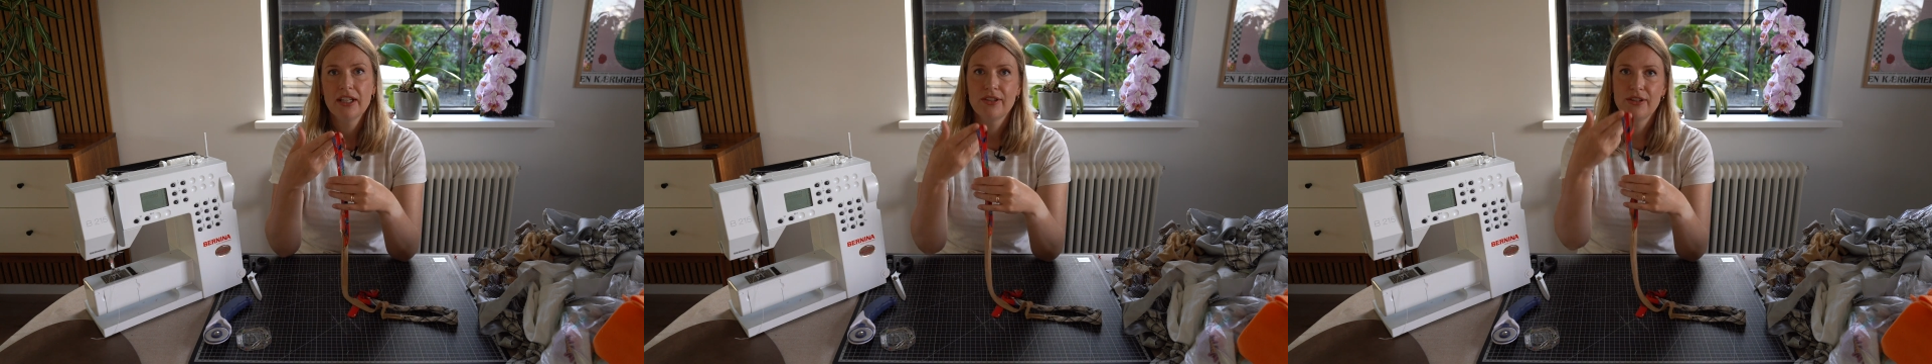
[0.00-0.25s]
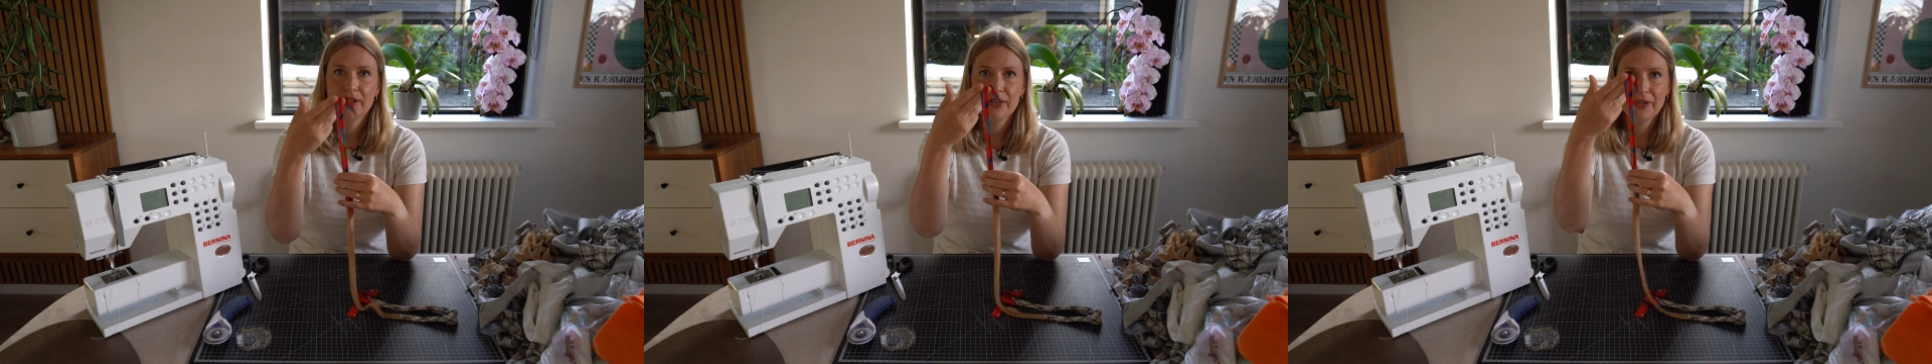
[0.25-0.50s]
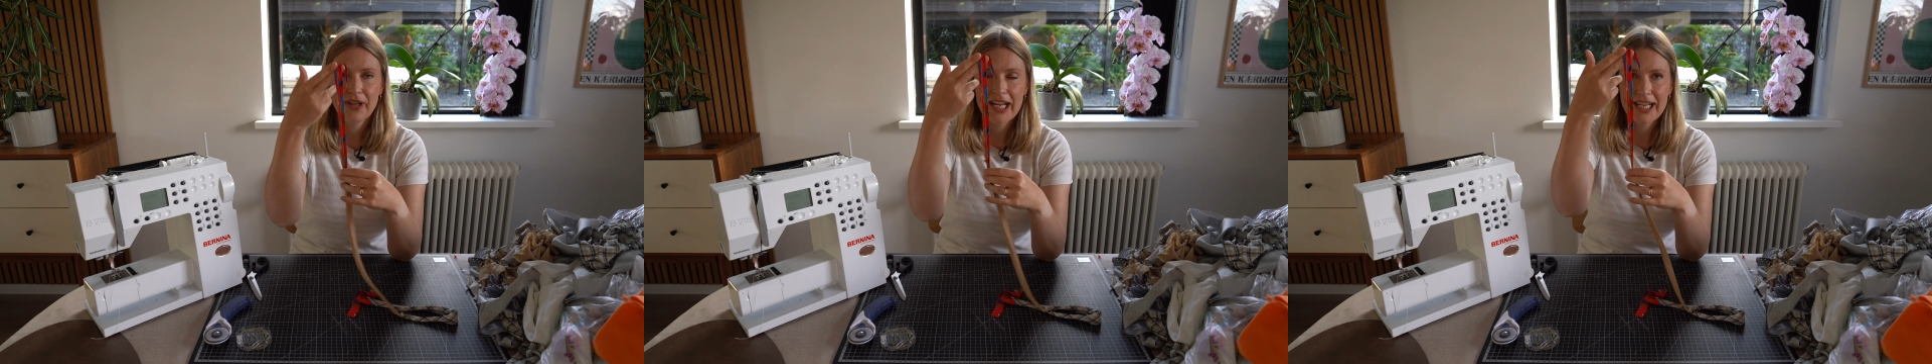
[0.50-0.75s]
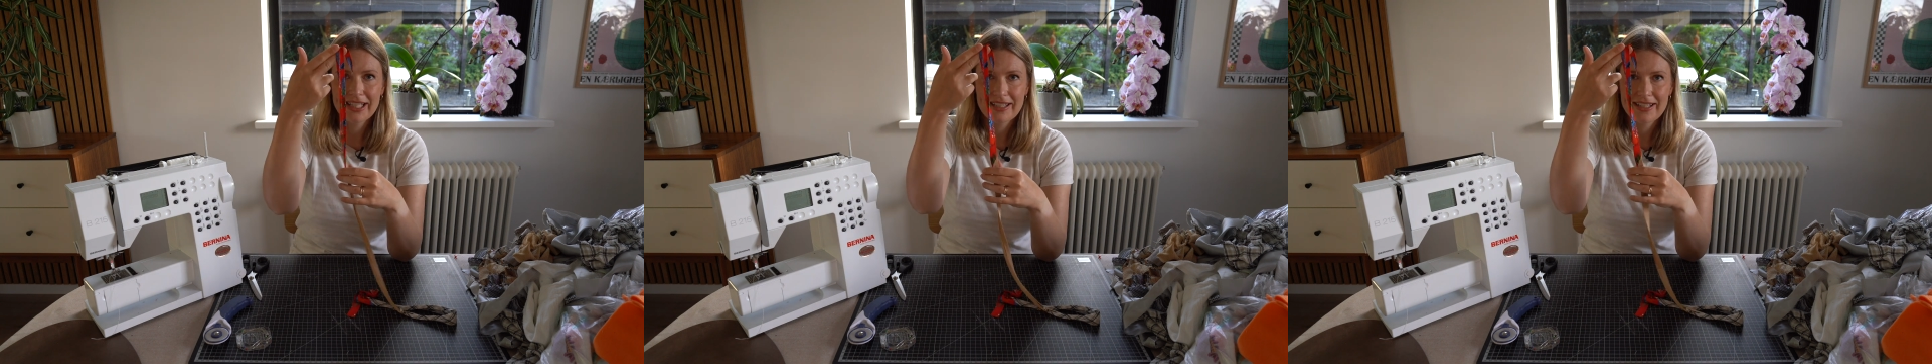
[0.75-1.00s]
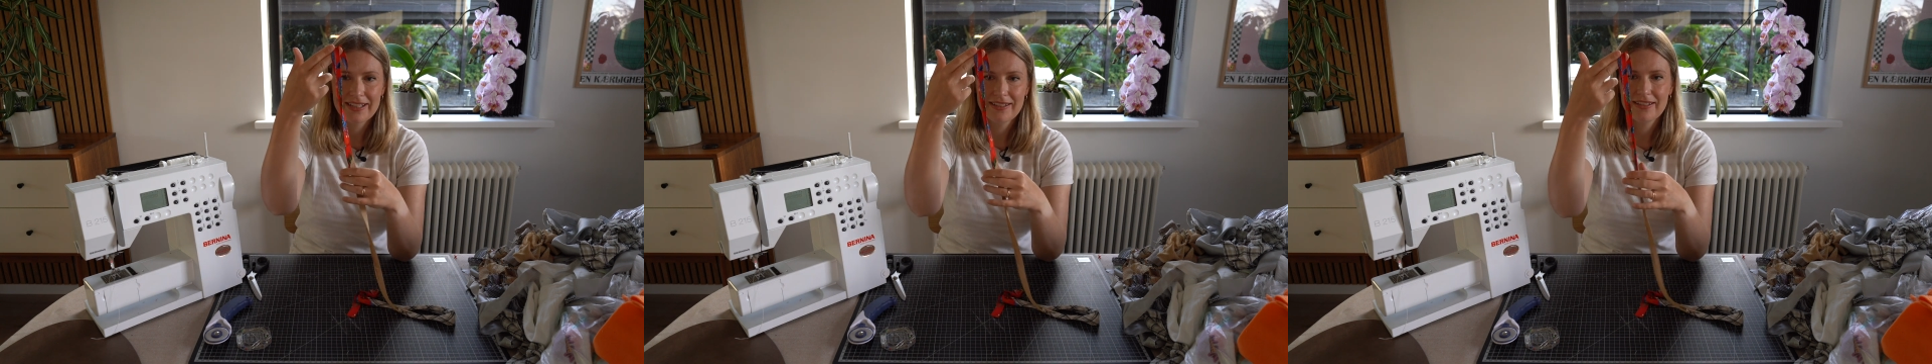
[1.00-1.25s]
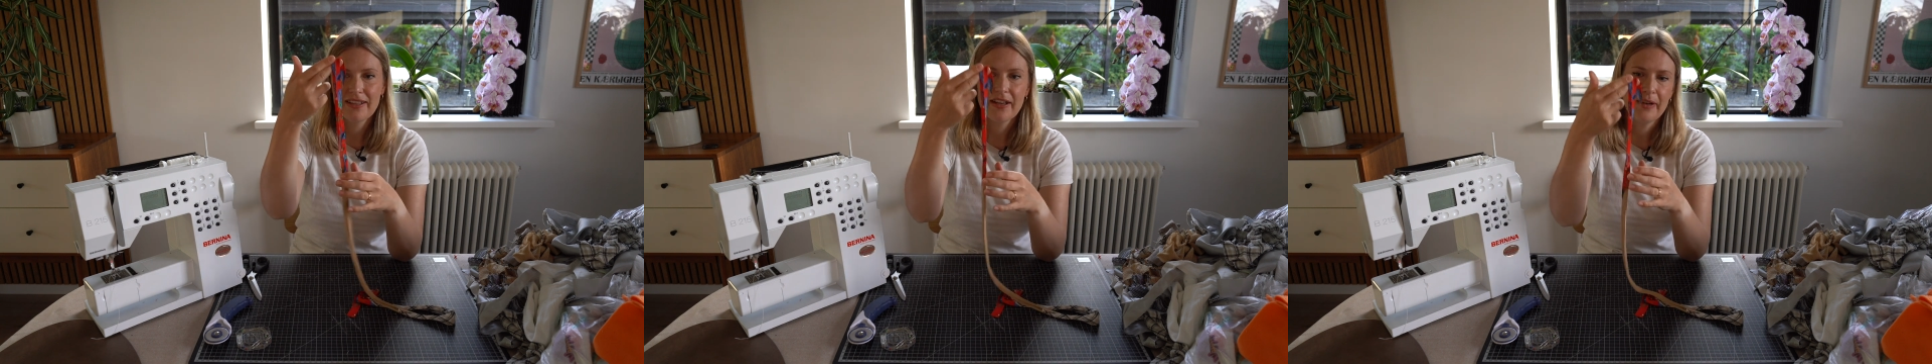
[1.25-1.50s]
to create
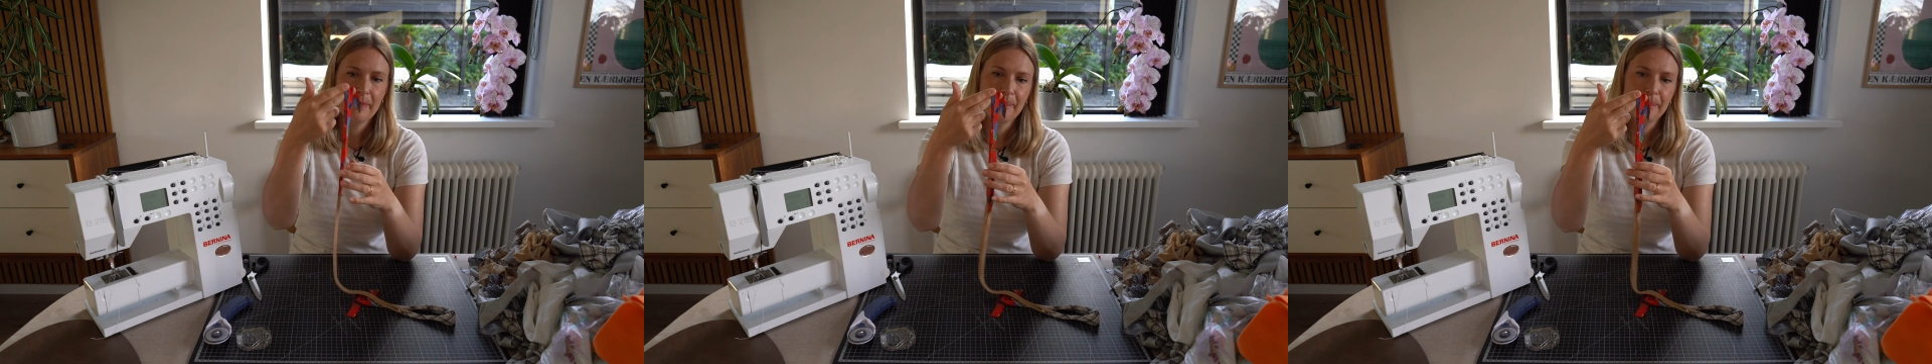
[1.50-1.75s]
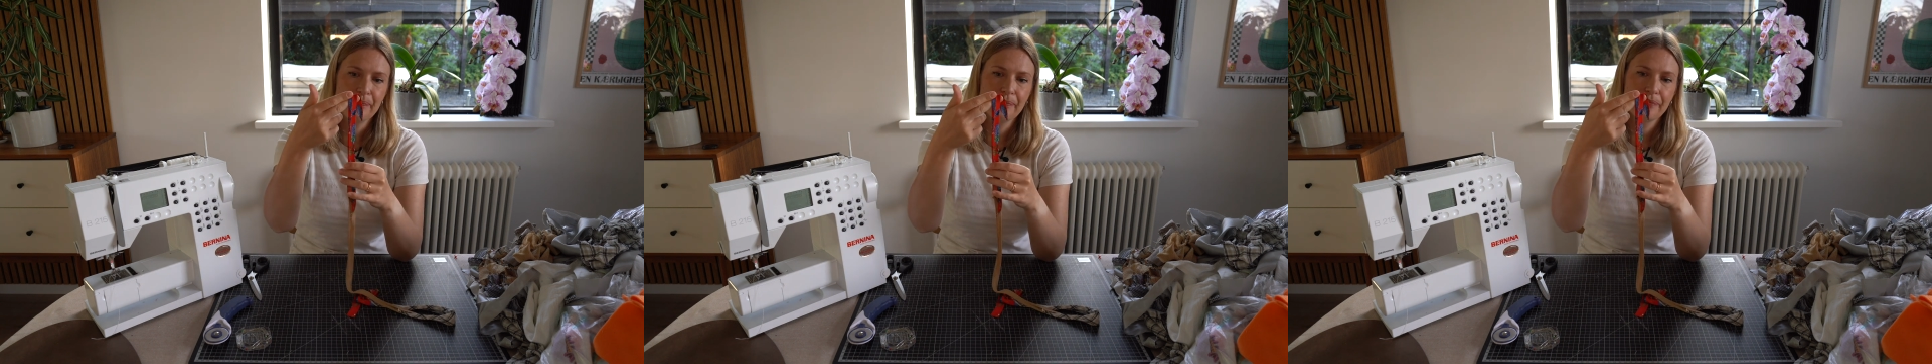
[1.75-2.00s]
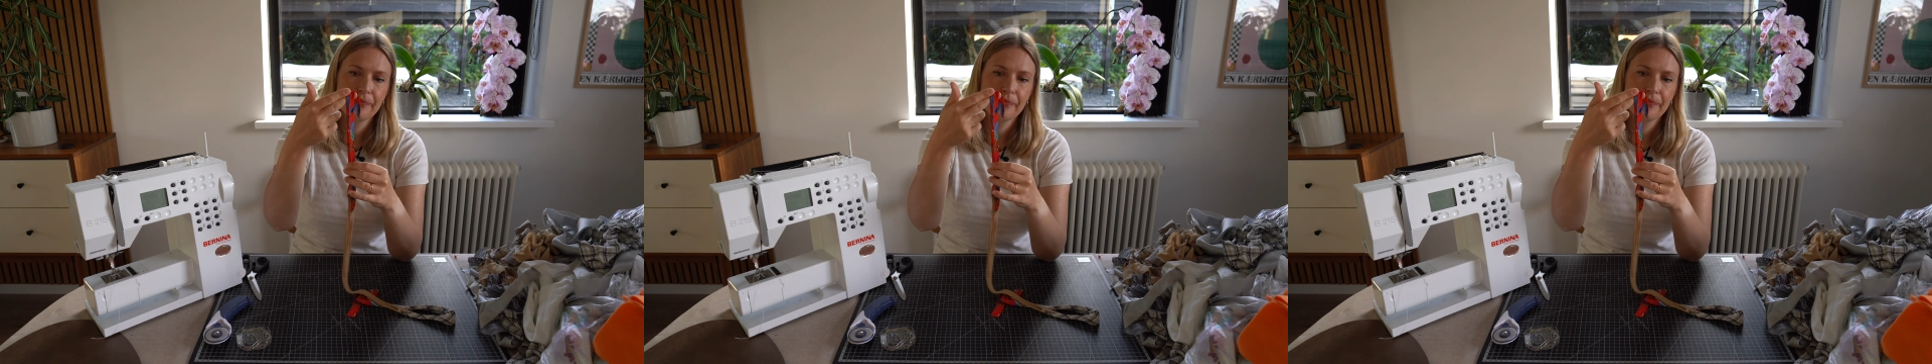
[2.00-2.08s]
this binding